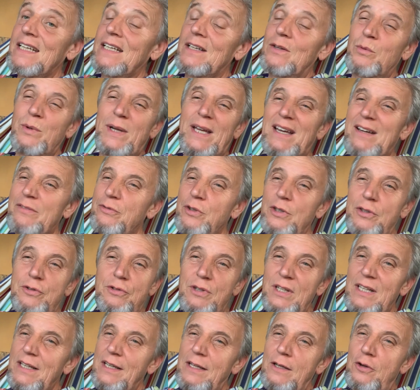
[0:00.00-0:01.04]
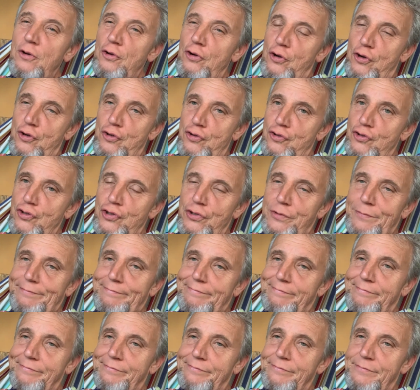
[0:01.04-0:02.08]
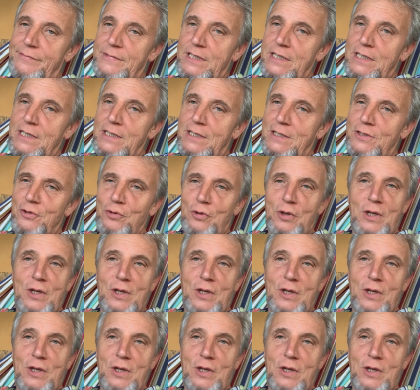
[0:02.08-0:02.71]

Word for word: we have not really learned to